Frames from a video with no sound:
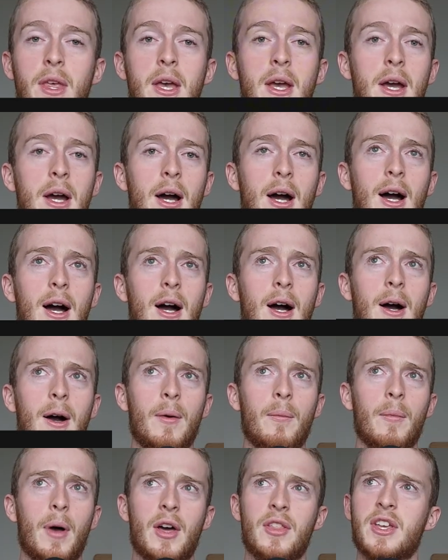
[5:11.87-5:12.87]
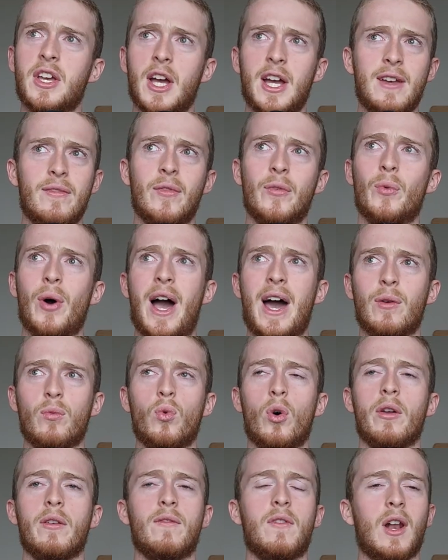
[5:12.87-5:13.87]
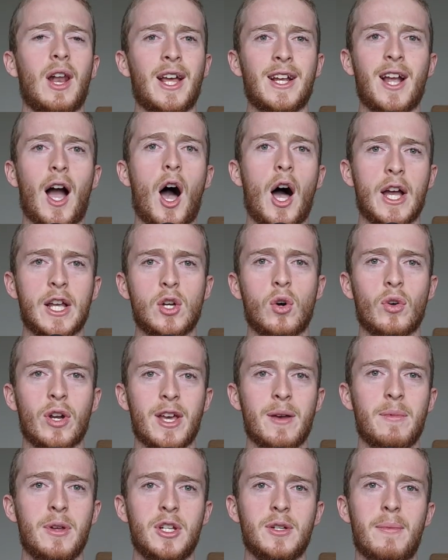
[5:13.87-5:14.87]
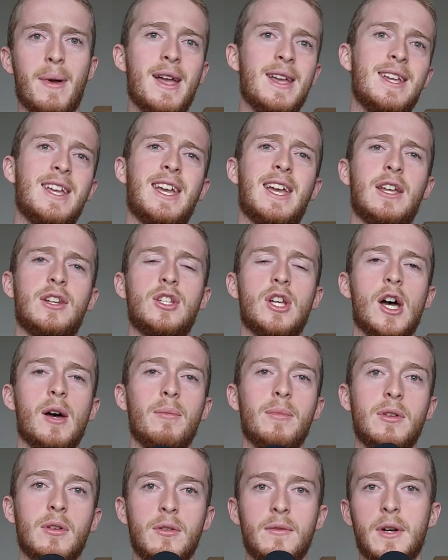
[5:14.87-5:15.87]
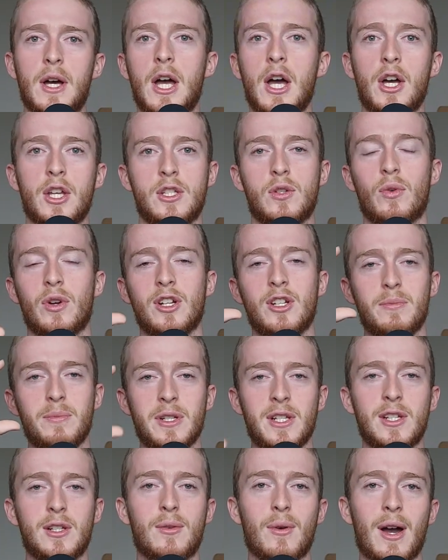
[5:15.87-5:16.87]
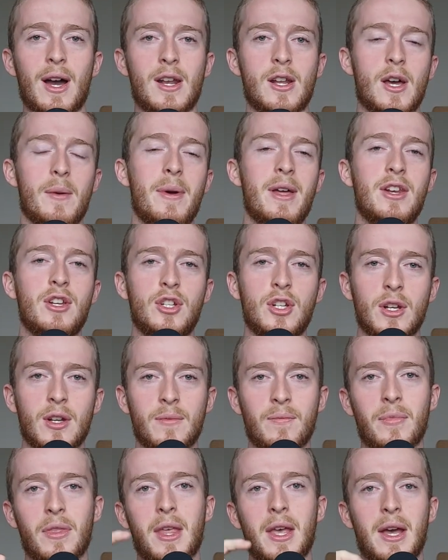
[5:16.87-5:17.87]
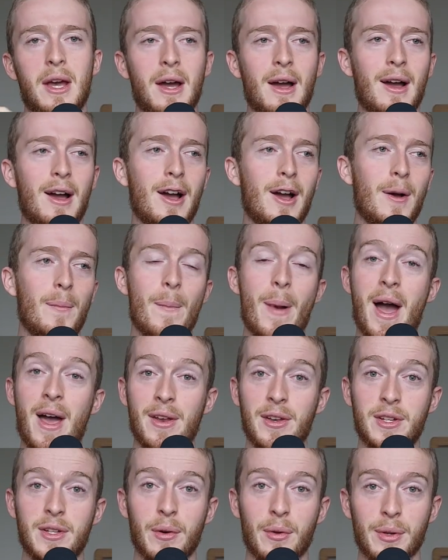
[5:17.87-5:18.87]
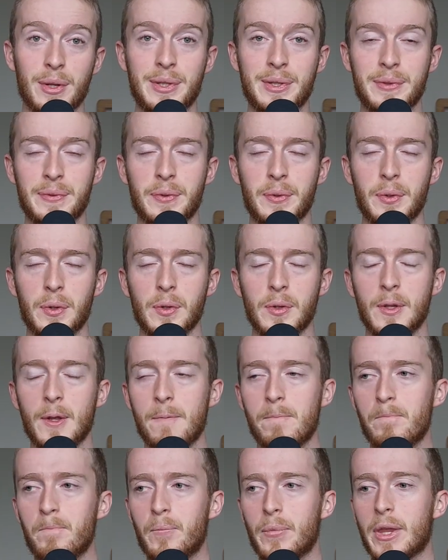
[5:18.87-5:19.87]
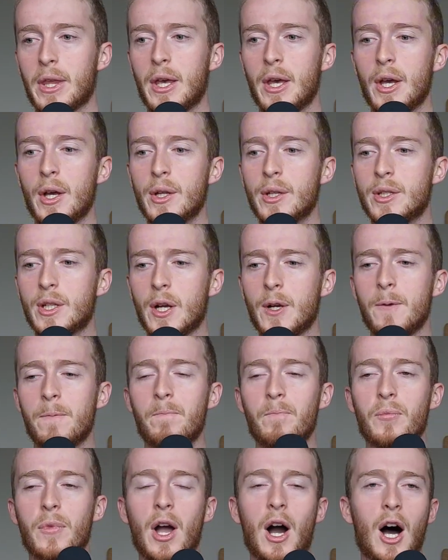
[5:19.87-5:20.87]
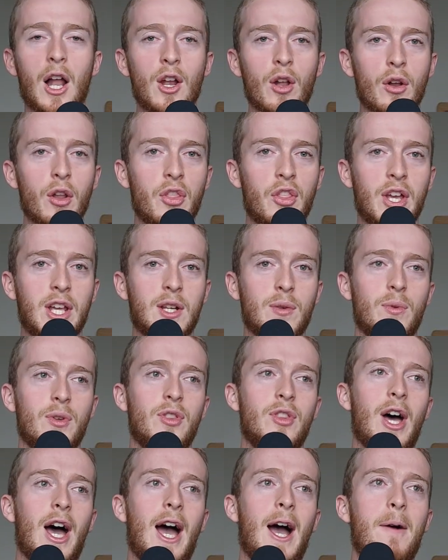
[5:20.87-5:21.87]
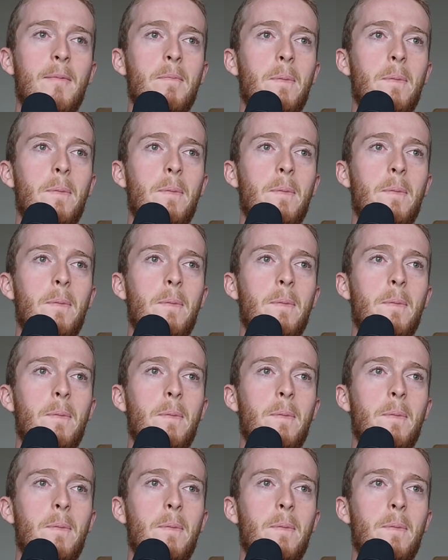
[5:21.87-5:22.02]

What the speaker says: I think I even had one for like icon image making in terms of you want it to be square dimension, and so on and so forth. So a lot of things with that.